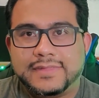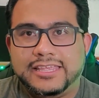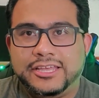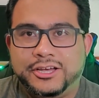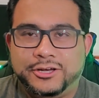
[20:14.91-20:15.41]

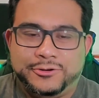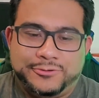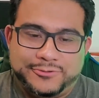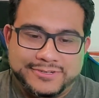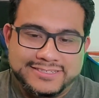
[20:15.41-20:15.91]

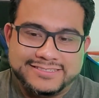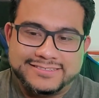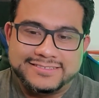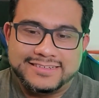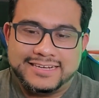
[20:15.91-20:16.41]
Yo,
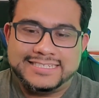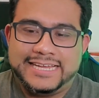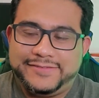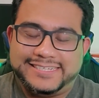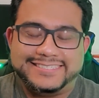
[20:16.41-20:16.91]

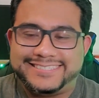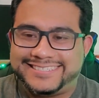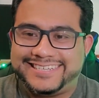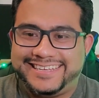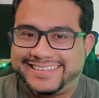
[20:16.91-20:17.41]
Octavia's
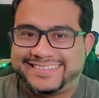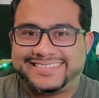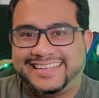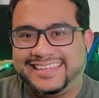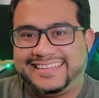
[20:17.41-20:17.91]
sick.
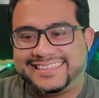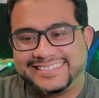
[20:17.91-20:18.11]
I like